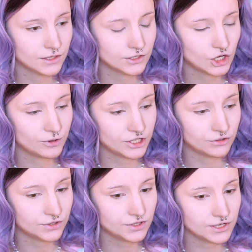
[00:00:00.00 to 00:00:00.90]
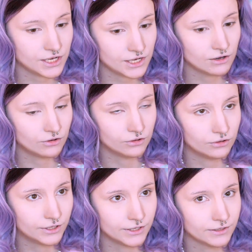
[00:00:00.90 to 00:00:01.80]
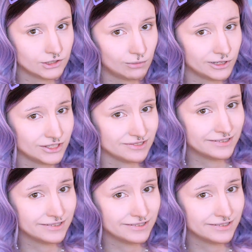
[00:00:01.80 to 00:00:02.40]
WC or W